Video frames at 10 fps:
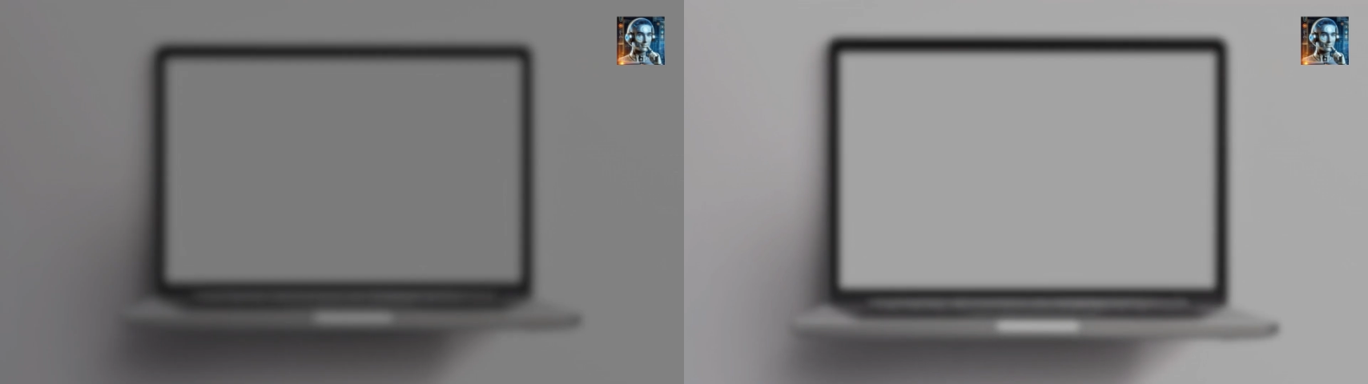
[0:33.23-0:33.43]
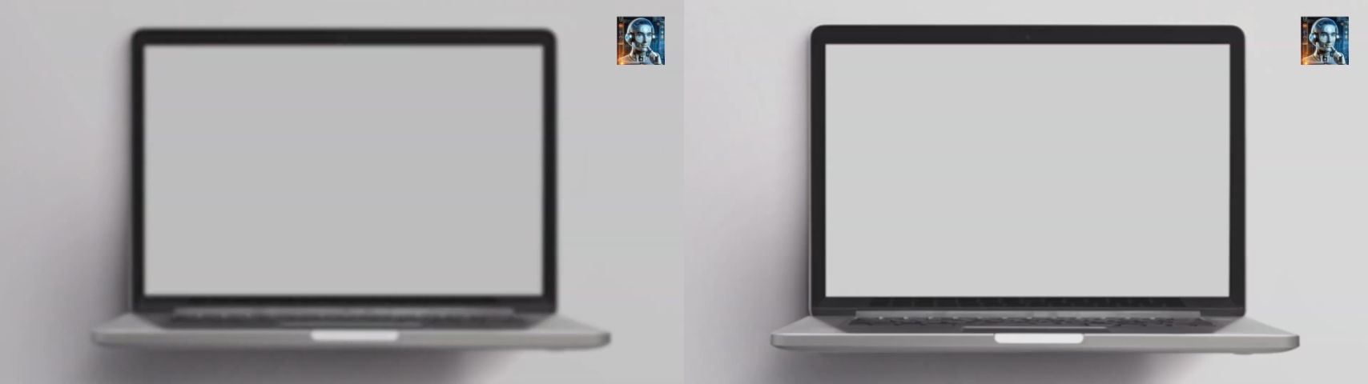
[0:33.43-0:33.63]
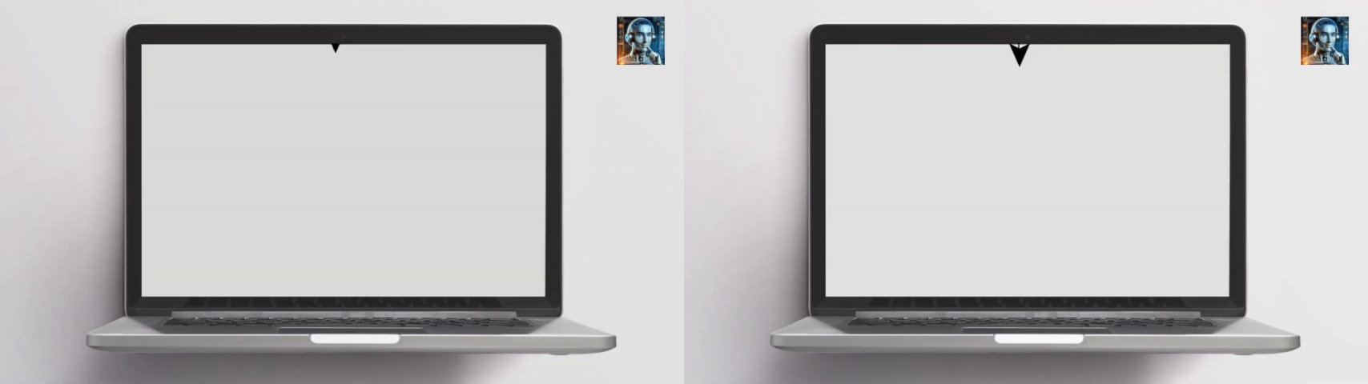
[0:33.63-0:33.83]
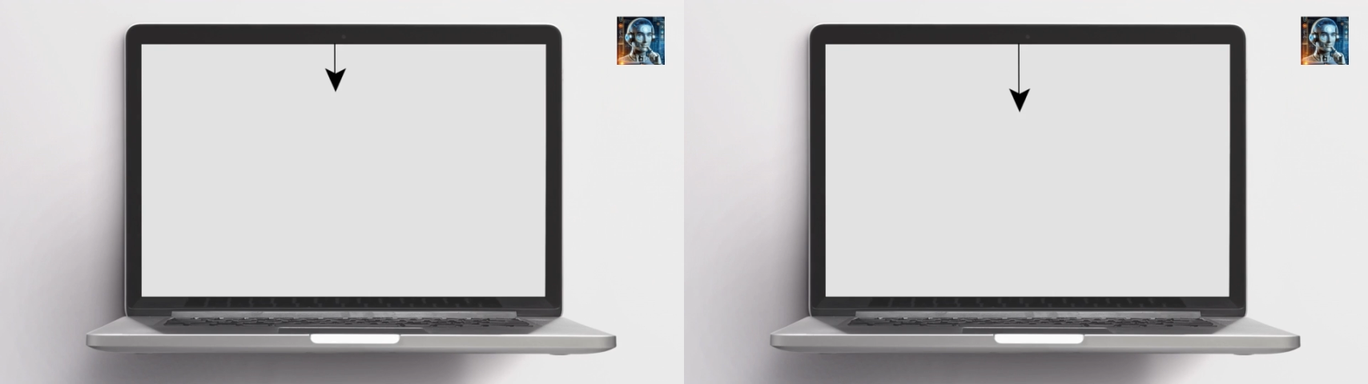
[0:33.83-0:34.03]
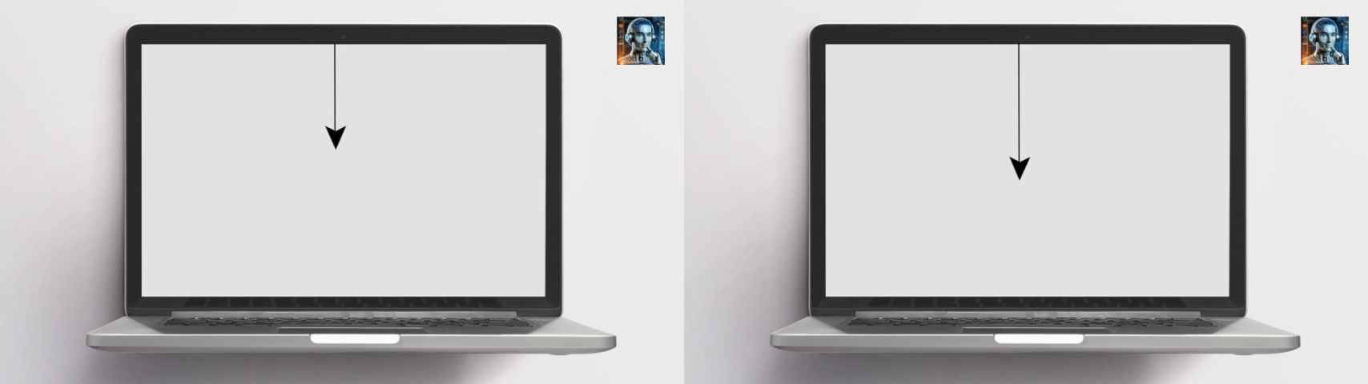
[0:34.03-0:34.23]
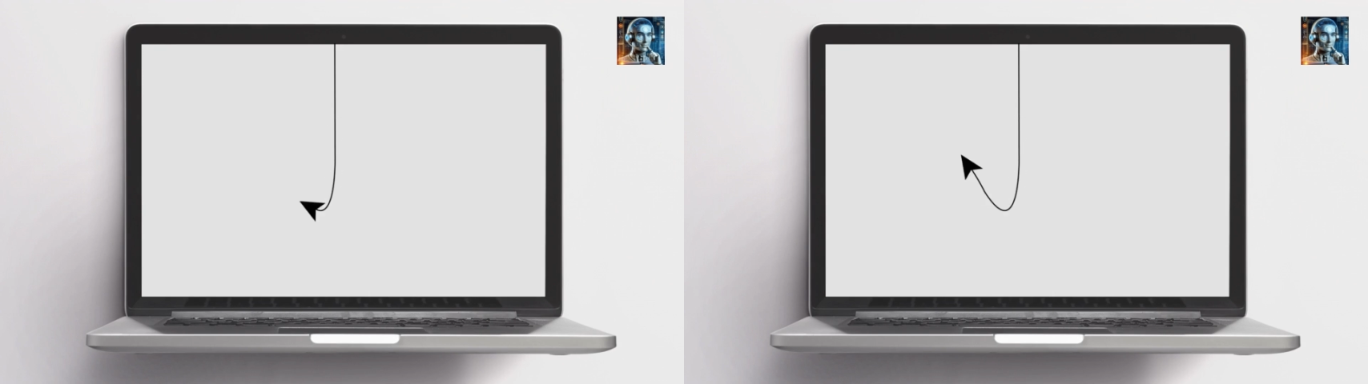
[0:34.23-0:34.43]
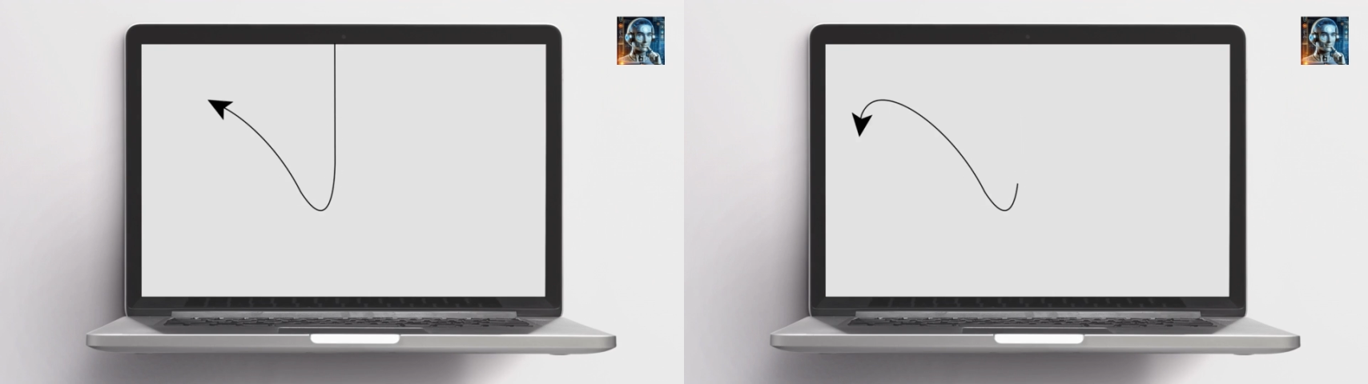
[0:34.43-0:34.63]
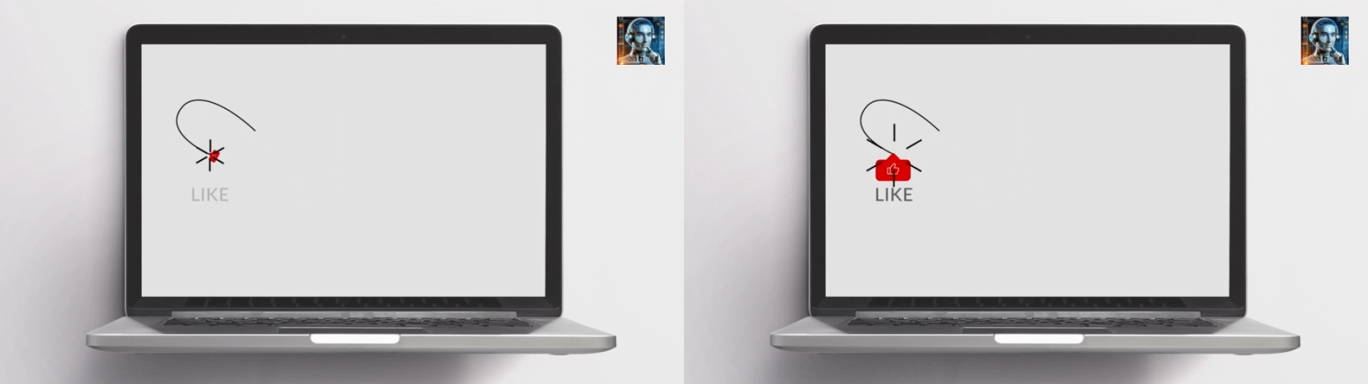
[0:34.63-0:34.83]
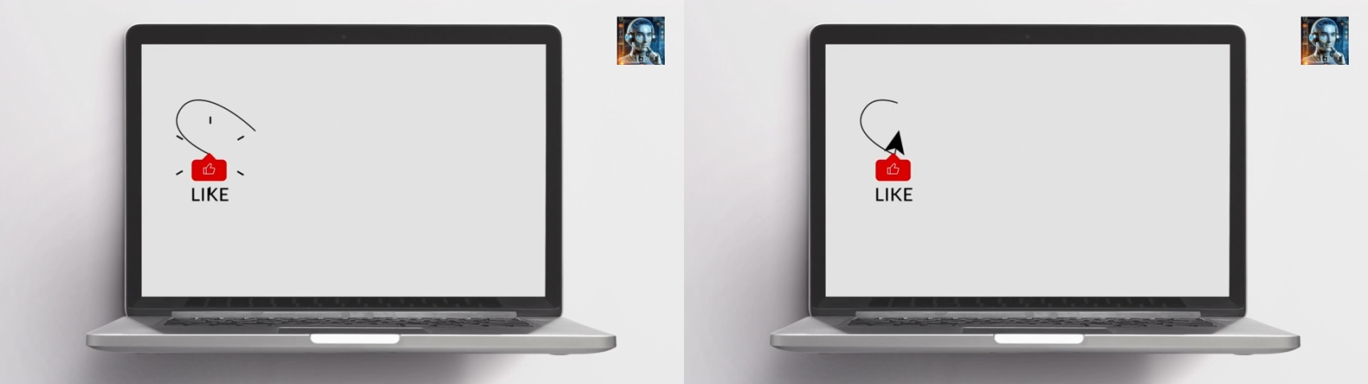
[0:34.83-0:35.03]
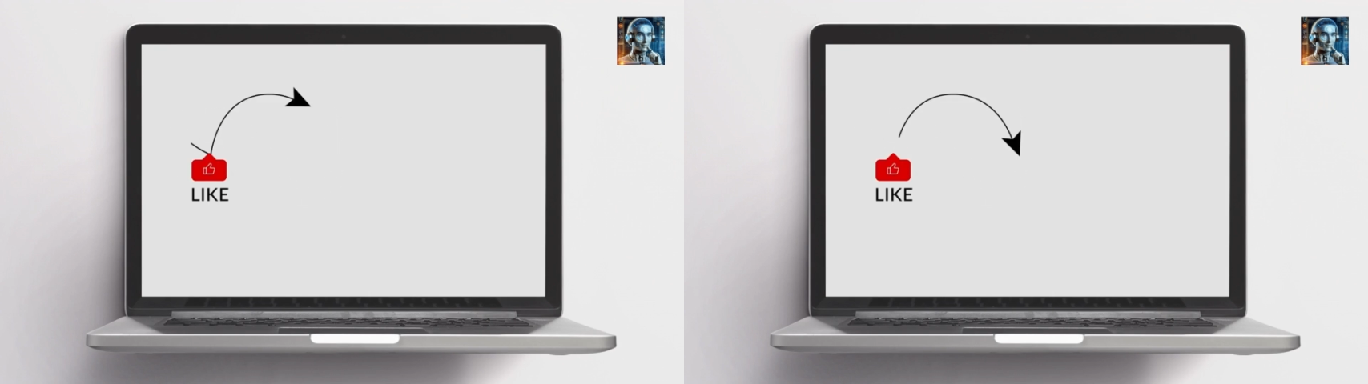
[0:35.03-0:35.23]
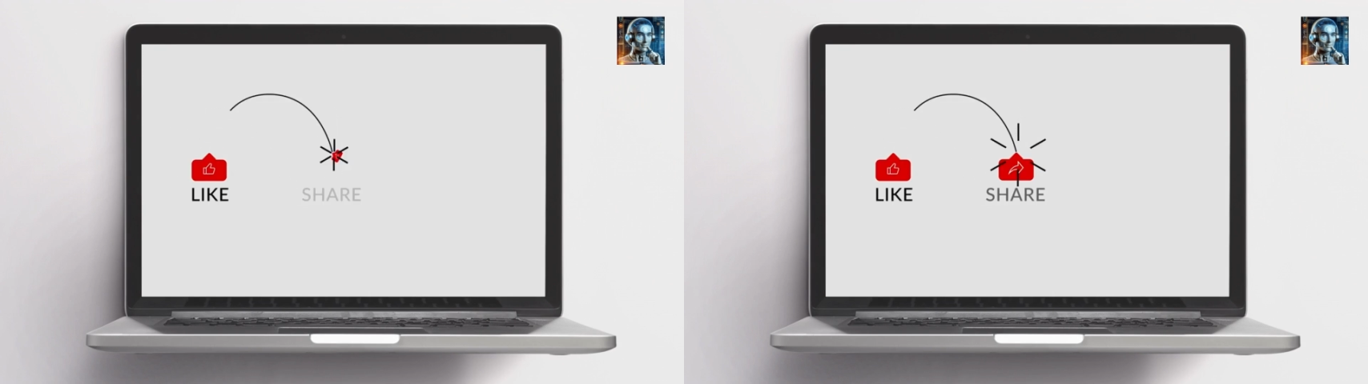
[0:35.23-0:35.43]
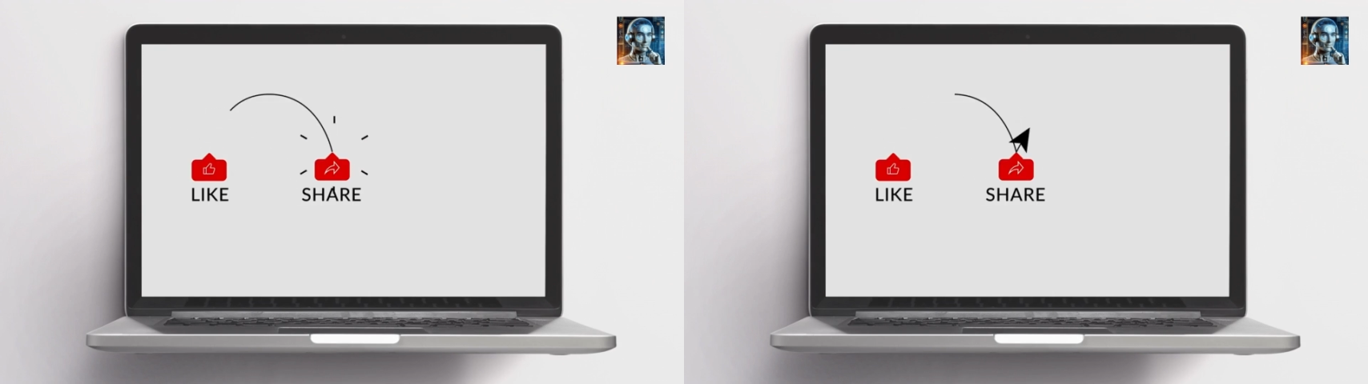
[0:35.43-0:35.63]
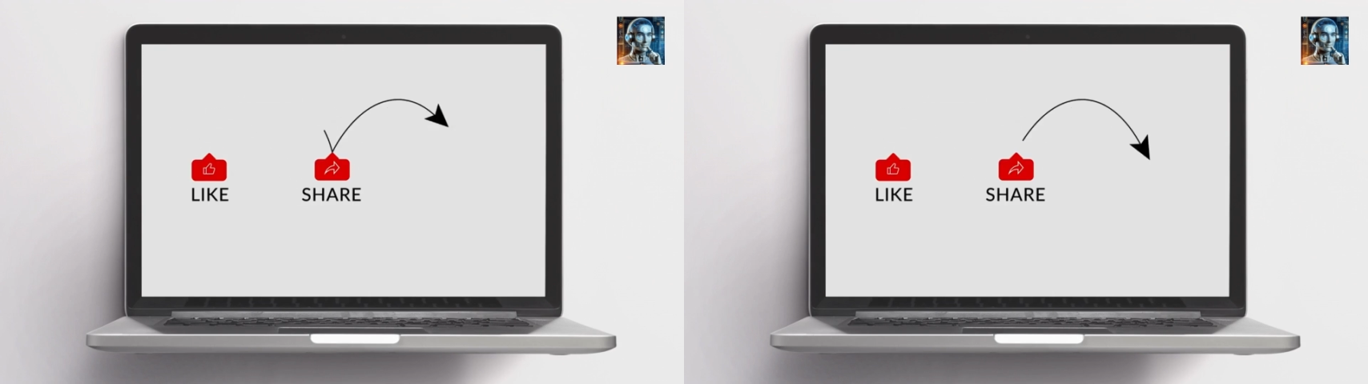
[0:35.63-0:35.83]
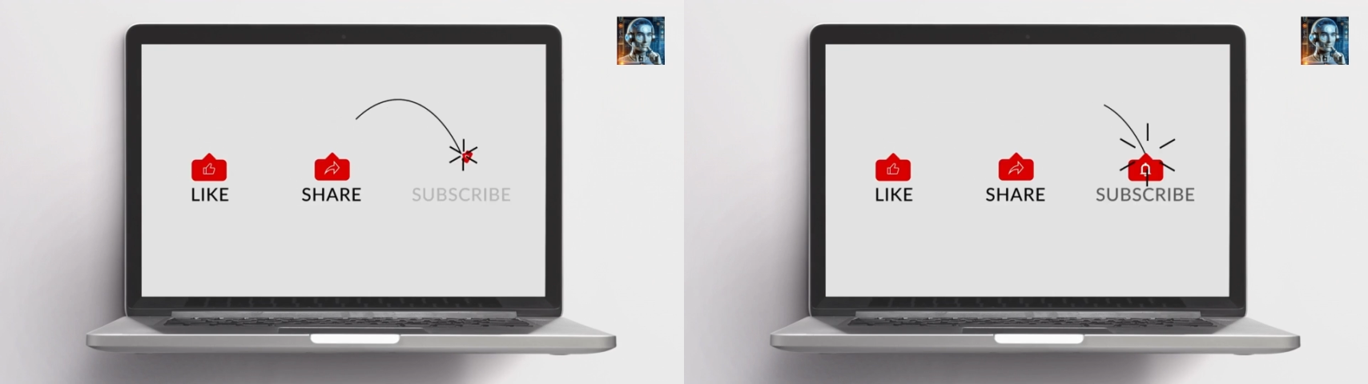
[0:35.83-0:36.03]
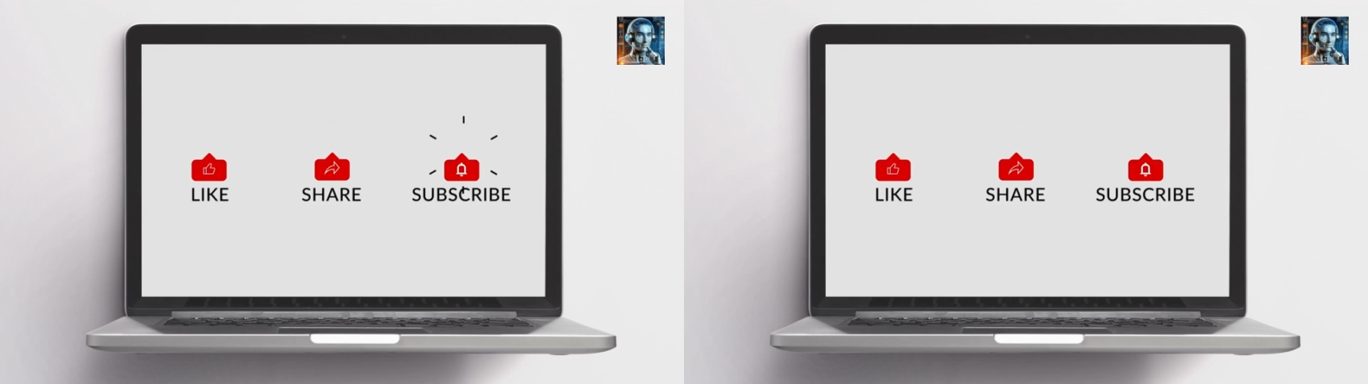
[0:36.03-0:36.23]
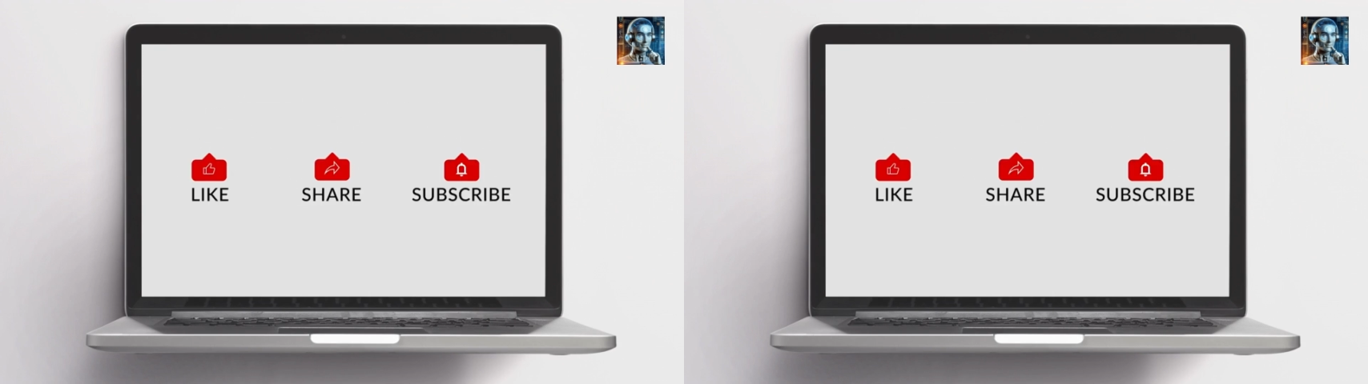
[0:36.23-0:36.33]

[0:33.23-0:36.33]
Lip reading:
[unreadable: no face in view]